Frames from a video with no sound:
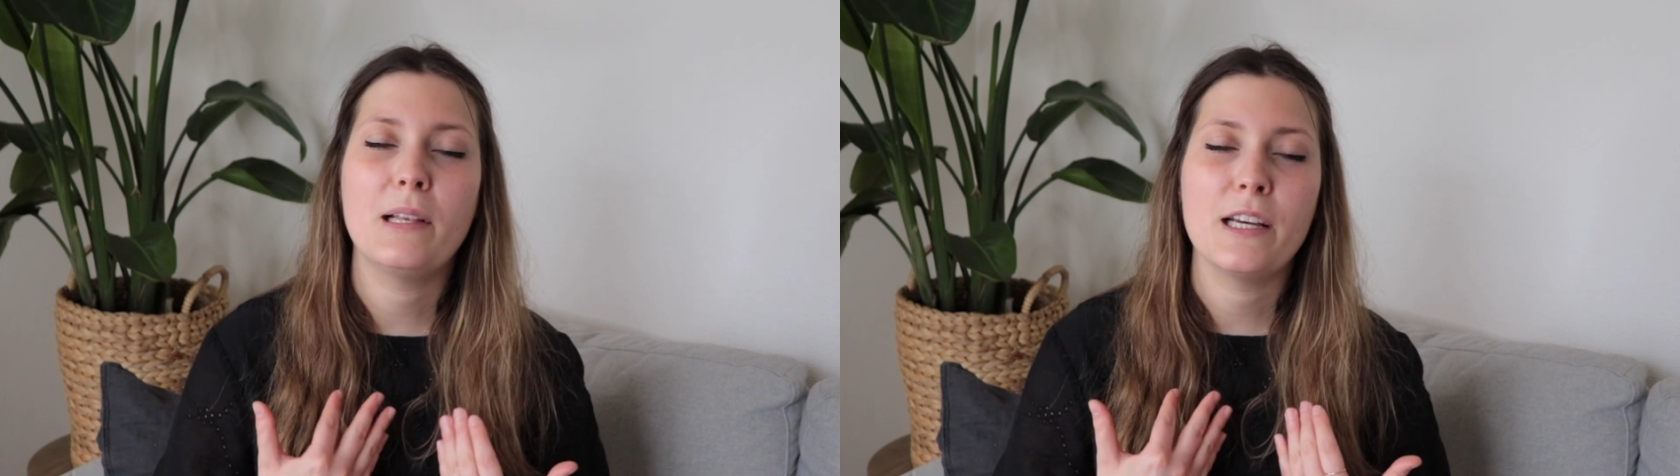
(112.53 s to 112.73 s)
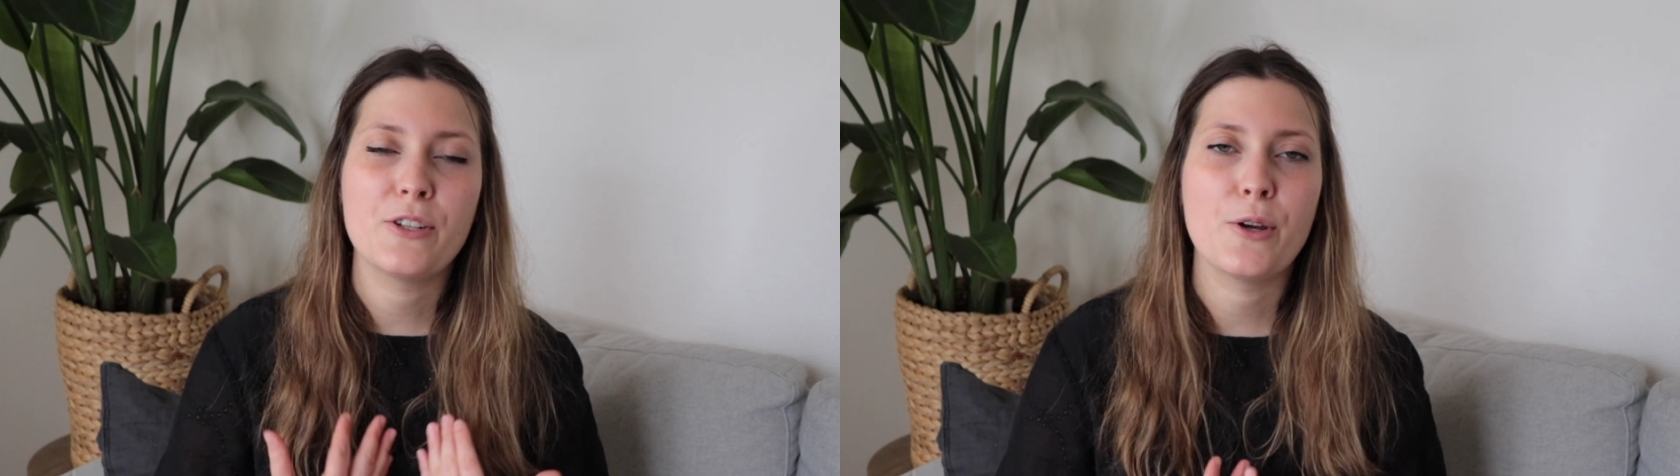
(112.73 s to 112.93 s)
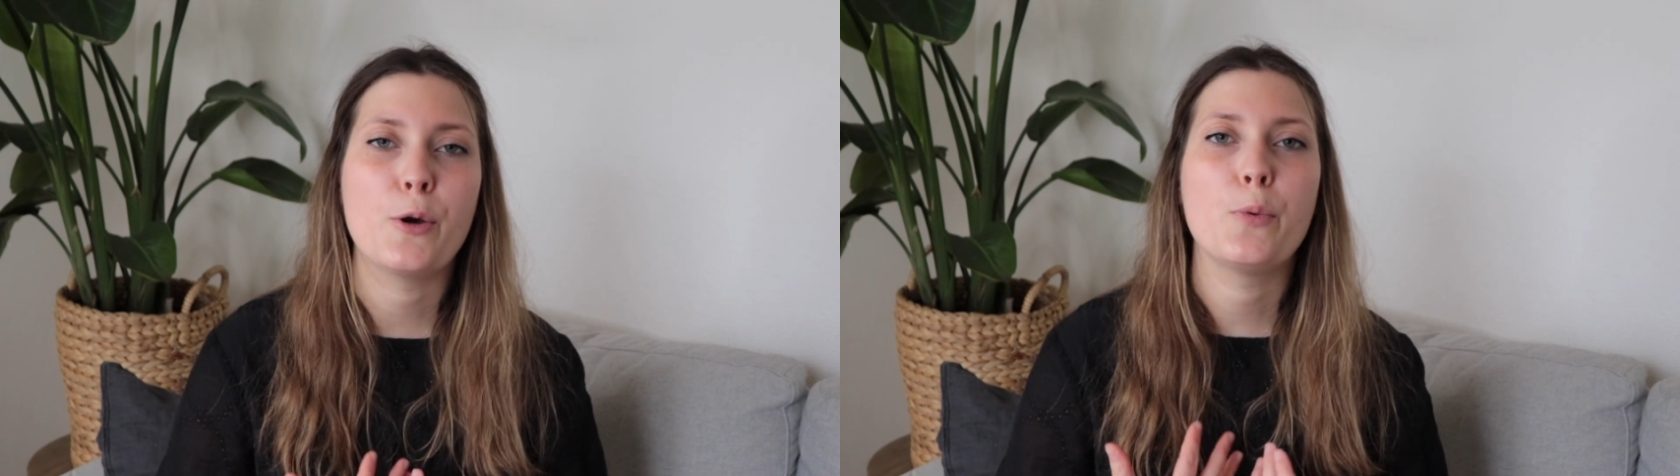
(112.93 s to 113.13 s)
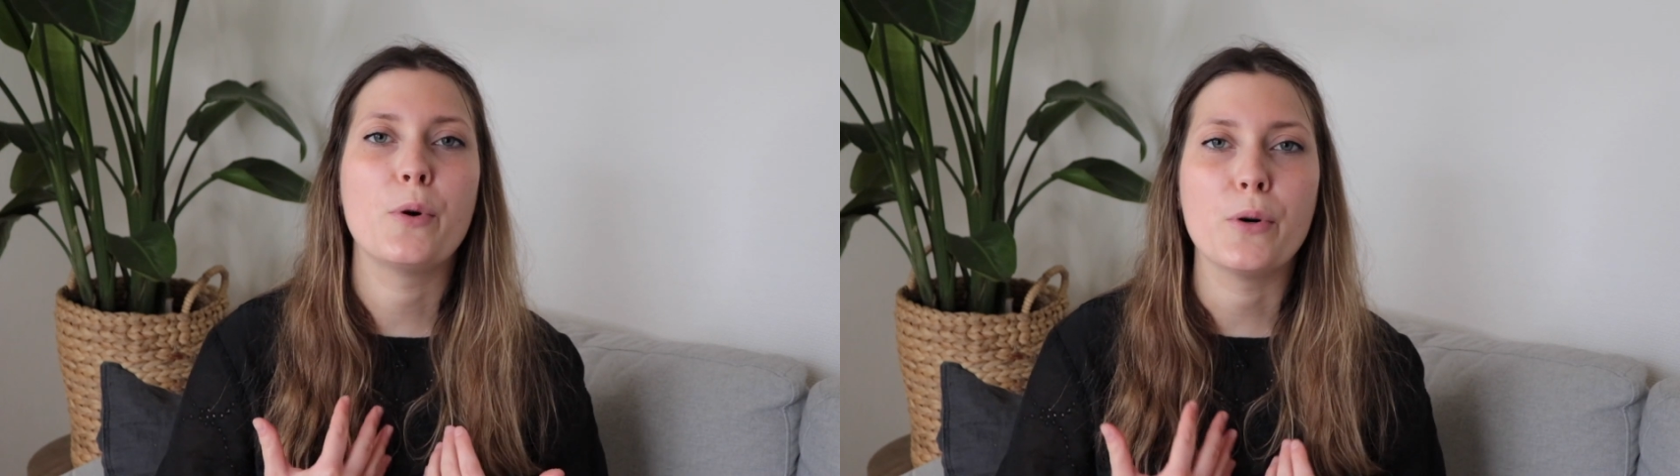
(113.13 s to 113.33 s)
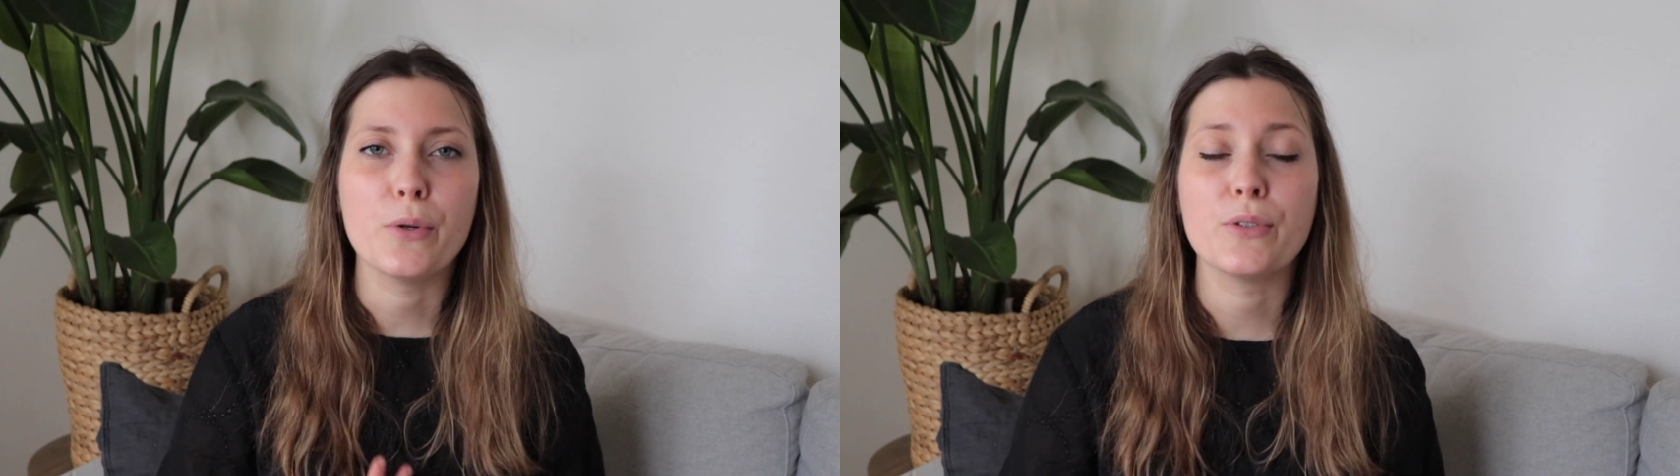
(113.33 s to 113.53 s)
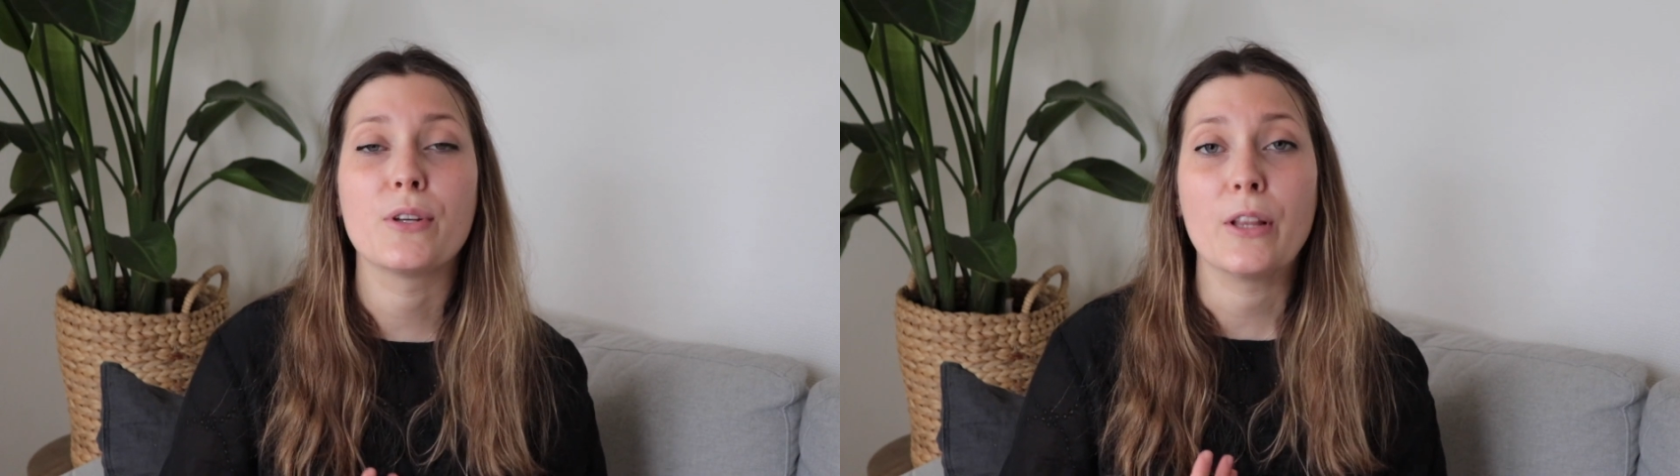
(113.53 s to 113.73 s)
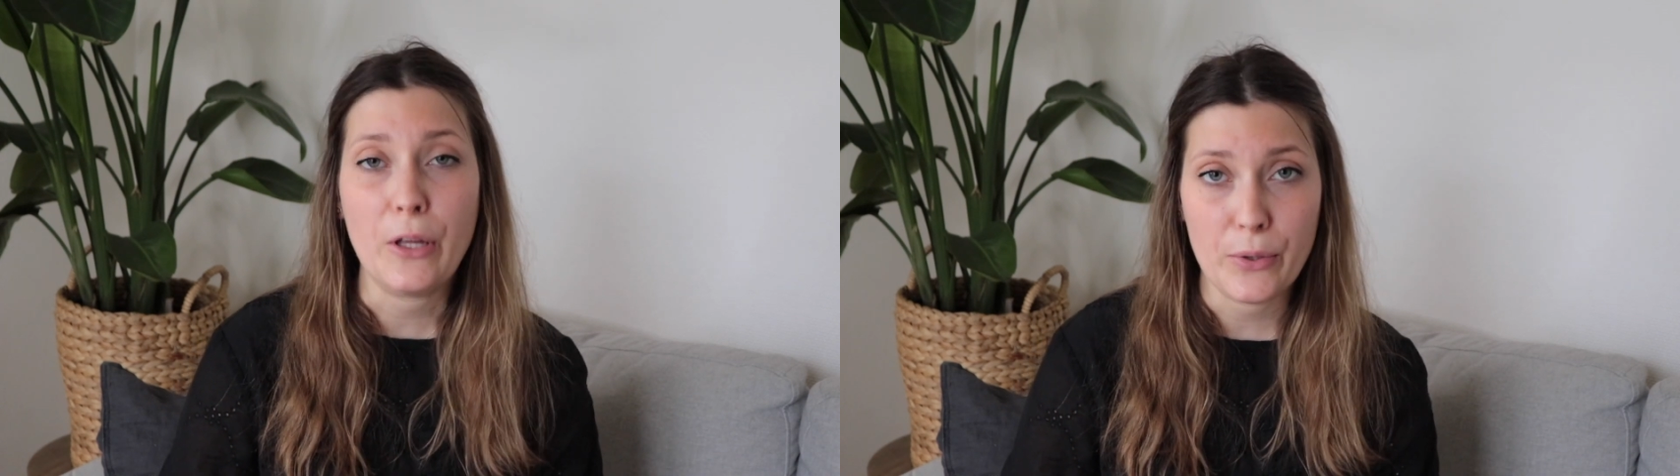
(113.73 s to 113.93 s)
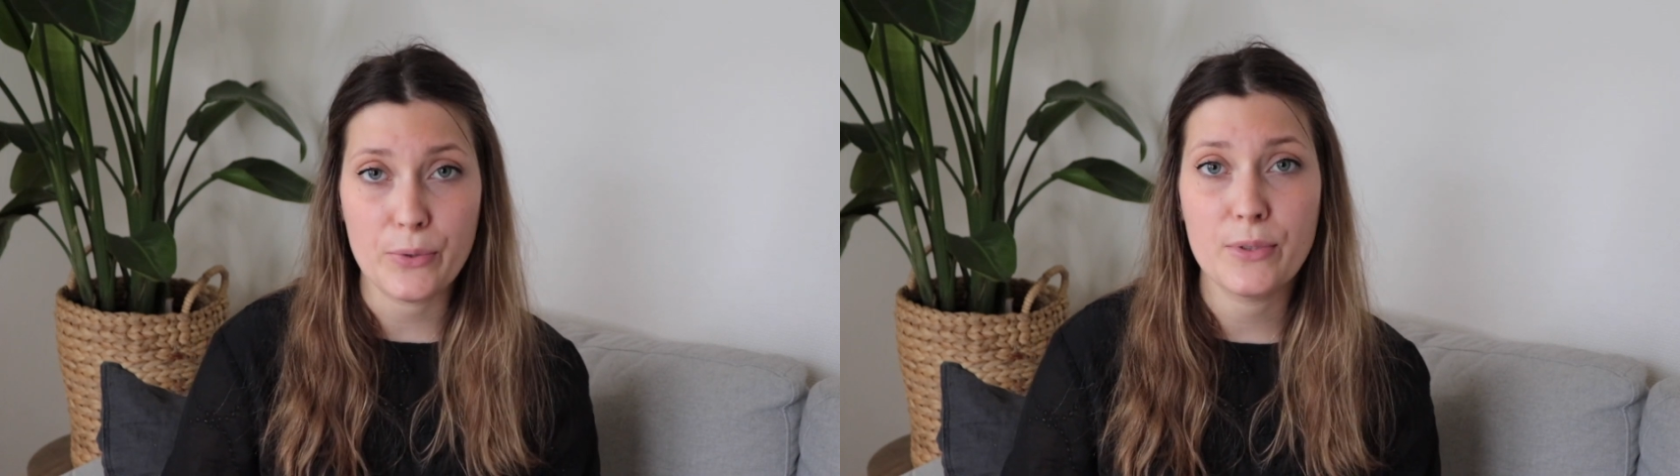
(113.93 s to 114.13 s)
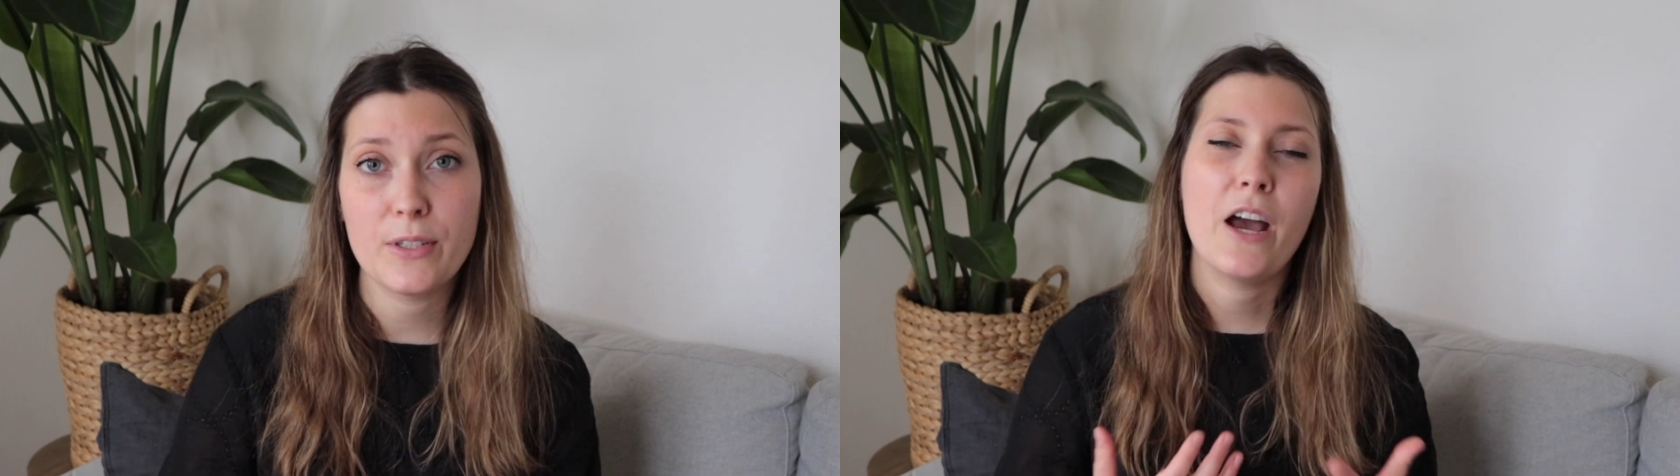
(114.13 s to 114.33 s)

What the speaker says: pleasure was clothes,